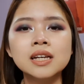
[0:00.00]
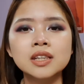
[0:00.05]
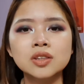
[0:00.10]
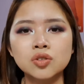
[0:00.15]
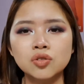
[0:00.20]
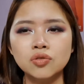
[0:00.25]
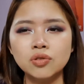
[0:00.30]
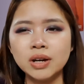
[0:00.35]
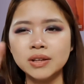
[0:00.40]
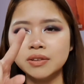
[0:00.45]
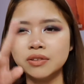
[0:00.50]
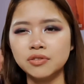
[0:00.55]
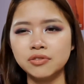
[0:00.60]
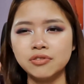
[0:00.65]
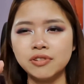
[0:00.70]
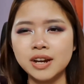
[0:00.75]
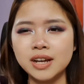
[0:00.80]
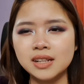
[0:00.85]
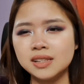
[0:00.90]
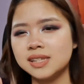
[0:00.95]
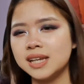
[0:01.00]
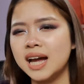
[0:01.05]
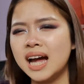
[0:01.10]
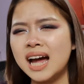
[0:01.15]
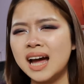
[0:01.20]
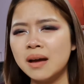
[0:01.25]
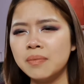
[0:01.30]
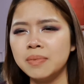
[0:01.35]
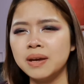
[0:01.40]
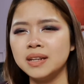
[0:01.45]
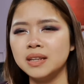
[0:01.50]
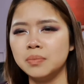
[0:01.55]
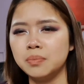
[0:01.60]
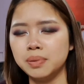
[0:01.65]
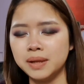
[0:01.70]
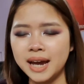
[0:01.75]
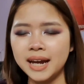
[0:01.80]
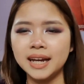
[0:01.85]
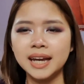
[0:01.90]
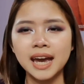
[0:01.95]
the one with the red tab and the
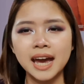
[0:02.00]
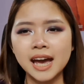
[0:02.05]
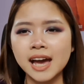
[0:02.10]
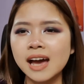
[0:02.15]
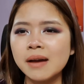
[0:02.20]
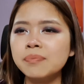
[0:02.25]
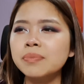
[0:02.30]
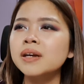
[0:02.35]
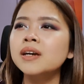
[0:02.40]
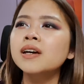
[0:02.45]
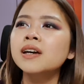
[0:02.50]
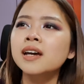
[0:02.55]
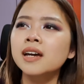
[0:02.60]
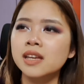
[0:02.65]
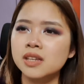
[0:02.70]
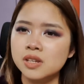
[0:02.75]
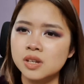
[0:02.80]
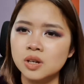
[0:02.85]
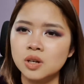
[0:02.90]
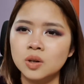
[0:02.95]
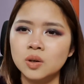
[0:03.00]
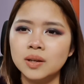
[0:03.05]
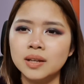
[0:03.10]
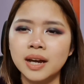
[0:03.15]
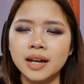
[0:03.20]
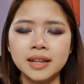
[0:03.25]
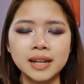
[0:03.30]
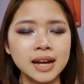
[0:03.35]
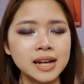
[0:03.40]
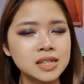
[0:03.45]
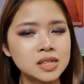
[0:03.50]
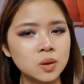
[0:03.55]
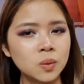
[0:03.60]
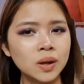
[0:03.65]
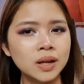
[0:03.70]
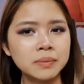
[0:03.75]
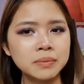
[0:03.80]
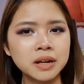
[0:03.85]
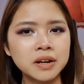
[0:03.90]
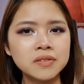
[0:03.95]
black cap. So that's the
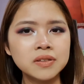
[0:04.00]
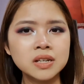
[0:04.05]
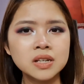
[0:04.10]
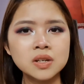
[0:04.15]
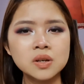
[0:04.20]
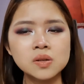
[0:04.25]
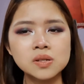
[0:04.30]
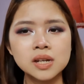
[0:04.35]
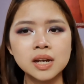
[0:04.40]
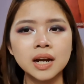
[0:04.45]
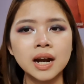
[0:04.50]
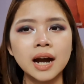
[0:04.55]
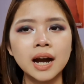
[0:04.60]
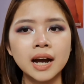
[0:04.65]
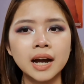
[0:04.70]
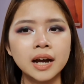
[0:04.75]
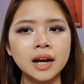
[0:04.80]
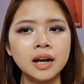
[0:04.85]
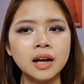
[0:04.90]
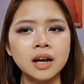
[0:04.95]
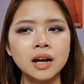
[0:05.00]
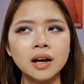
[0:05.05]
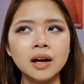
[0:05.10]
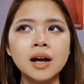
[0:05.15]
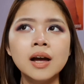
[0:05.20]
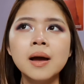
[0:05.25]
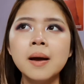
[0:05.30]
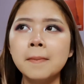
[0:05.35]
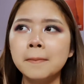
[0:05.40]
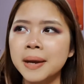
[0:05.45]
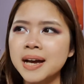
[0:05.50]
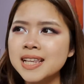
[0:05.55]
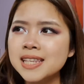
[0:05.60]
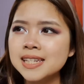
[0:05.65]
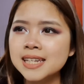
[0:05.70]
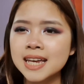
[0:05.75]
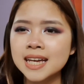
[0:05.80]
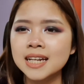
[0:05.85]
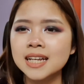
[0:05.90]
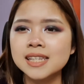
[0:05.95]
one I'm currently using. My
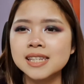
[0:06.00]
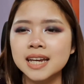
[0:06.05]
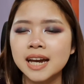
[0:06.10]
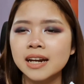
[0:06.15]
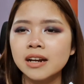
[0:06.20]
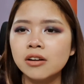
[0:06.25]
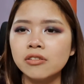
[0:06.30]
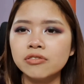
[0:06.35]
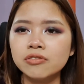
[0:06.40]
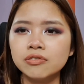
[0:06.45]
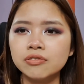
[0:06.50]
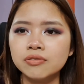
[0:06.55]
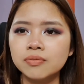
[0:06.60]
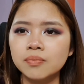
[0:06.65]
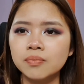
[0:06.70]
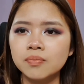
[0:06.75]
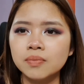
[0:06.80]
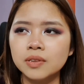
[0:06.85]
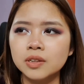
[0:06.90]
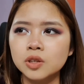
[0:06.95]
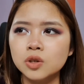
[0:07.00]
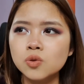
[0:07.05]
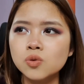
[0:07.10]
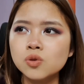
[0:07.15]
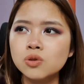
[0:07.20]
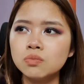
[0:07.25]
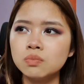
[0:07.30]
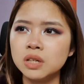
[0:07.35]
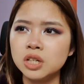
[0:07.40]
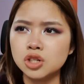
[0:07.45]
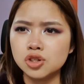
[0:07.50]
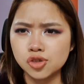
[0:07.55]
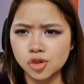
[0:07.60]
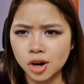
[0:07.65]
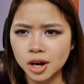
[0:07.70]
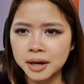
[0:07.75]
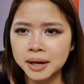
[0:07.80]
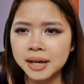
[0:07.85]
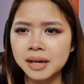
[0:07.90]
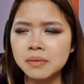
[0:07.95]
skin is kind of used to be
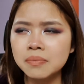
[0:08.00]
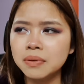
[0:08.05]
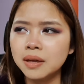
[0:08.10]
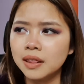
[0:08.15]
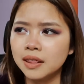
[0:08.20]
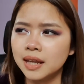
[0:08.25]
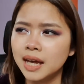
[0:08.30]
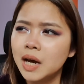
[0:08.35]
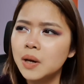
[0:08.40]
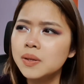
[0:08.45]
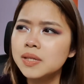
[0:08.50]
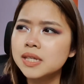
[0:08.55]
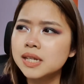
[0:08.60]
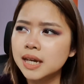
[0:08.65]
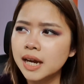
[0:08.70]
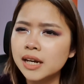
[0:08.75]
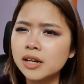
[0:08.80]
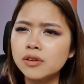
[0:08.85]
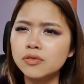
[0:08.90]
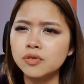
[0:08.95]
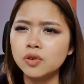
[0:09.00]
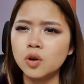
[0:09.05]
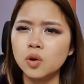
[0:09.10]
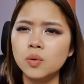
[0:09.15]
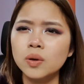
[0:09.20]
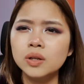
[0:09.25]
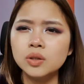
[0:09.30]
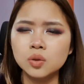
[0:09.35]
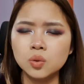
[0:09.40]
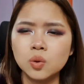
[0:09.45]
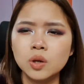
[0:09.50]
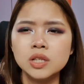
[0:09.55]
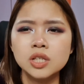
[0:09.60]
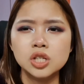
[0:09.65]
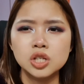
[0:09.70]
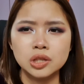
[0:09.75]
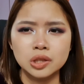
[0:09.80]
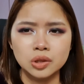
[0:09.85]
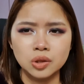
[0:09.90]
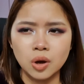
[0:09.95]
dry, but now it's kind of going
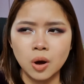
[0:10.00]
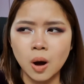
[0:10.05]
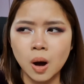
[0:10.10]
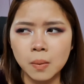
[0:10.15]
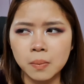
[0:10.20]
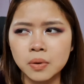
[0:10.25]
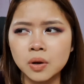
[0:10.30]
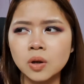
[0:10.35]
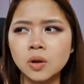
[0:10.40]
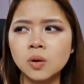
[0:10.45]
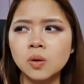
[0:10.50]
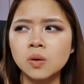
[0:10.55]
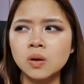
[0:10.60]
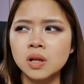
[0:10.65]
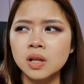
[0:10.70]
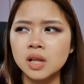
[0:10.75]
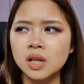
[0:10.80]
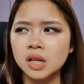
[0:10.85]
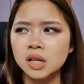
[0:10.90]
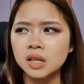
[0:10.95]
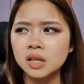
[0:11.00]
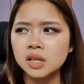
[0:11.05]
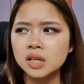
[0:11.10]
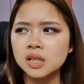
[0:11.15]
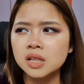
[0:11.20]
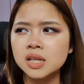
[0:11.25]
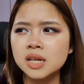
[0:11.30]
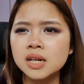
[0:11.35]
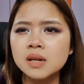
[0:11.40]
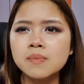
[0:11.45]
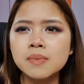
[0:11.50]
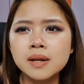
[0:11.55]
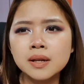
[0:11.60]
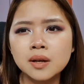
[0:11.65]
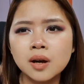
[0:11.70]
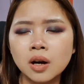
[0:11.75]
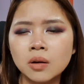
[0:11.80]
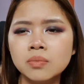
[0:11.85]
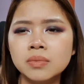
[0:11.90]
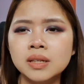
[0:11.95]
towards normal, a little bit
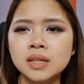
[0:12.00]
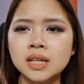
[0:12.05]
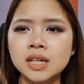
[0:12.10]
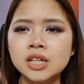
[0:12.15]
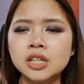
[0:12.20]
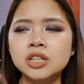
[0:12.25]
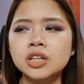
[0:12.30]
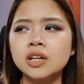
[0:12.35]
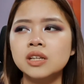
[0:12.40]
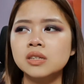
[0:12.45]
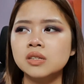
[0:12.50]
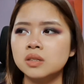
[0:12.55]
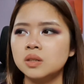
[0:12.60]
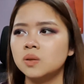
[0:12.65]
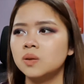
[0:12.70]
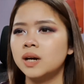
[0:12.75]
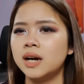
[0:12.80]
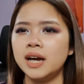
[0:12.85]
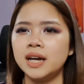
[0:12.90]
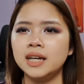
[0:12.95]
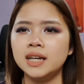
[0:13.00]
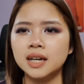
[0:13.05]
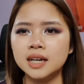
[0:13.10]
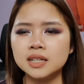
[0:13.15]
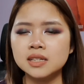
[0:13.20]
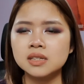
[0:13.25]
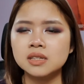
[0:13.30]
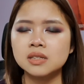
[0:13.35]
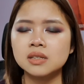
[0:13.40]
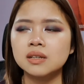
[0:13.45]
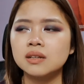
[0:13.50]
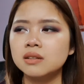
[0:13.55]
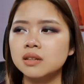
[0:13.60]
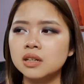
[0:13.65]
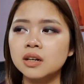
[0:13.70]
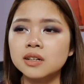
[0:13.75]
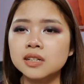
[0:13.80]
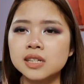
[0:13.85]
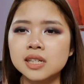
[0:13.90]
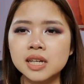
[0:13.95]
combination. So I guess
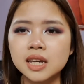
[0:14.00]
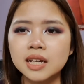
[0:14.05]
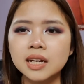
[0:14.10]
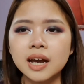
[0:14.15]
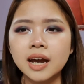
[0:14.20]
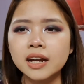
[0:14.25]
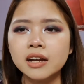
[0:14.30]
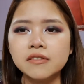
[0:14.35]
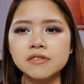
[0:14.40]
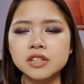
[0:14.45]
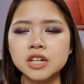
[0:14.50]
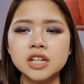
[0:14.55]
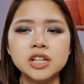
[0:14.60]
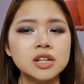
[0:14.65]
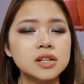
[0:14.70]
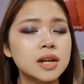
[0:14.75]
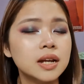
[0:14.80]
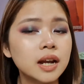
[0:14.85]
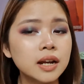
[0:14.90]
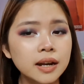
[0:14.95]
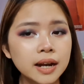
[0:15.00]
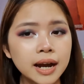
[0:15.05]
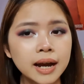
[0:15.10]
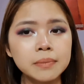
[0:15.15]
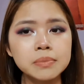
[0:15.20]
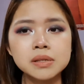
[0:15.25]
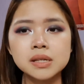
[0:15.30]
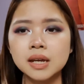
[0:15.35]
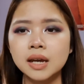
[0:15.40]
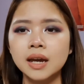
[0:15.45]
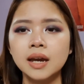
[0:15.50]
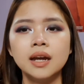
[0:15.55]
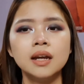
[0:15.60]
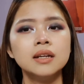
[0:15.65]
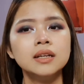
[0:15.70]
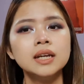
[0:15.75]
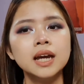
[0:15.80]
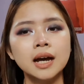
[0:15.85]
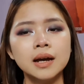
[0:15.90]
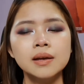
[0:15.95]
your skin kind of changes and adapts,
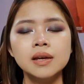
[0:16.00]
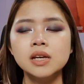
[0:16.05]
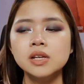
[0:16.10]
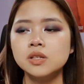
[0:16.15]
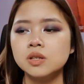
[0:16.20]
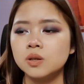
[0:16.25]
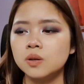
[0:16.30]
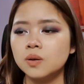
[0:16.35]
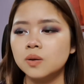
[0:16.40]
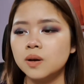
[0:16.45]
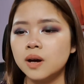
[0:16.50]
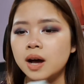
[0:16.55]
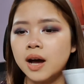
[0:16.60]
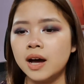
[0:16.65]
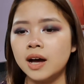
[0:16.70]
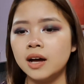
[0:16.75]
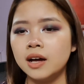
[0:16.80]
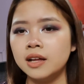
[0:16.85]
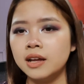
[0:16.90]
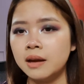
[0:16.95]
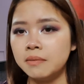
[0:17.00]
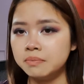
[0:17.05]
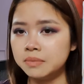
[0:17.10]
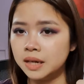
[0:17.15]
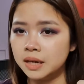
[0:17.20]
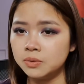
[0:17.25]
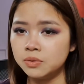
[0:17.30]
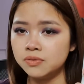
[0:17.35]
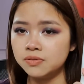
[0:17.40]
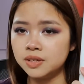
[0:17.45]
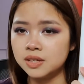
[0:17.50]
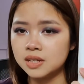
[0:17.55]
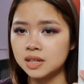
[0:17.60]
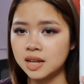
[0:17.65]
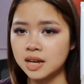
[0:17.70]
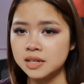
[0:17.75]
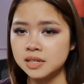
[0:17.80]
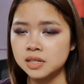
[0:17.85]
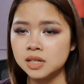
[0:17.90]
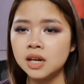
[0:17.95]
and yeah. So I'm done with this
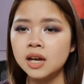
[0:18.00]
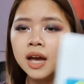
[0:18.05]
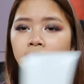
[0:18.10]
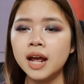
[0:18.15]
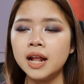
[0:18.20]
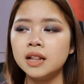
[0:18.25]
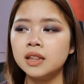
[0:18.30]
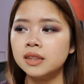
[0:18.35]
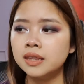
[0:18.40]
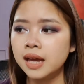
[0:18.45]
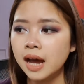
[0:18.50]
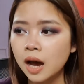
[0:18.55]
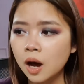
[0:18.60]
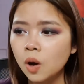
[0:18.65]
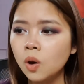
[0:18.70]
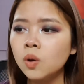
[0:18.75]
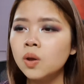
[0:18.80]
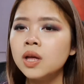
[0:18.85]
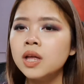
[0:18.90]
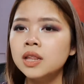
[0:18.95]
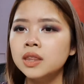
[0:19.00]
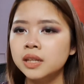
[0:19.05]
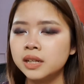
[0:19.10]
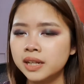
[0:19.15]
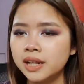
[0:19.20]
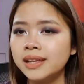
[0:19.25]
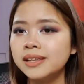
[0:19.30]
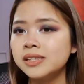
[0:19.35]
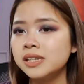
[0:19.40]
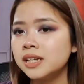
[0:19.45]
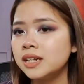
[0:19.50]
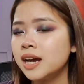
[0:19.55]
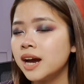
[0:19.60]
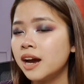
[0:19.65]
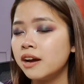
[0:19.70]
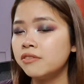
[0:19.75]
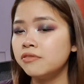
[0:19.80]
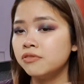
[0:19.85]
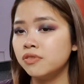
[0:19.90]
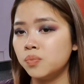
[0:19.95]
cleanser, and now the cleanser that
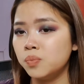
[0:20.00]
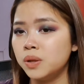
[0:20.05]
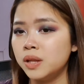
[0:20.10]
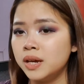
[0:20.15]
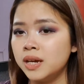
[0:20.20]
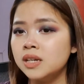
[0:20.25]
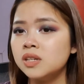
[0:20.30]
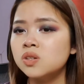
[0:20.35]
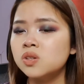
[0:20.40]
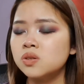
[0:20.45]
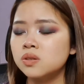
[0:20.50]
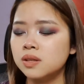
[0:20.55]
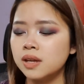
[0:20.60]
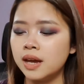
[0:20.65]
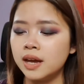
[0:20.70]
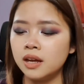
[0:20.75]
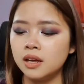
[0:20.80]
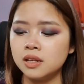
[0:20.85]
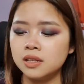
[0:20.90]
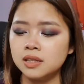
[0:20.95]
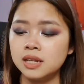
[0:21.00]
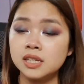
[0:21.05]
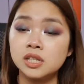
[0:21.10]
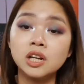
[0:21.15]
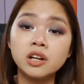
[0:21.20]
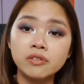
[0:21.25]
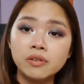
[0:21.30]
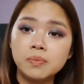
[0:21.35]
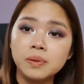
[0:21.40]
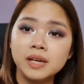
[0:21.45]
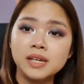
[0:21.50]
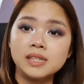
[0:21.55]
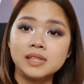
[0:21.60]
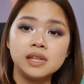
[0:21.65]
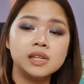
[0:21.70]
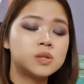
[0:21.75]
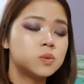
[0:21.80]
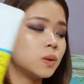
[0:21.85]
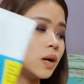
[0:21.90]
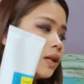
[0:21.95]
I replaced, that's gonna replace
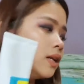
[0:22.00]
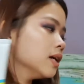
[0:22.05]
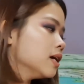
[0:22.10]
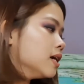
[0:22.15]
this one,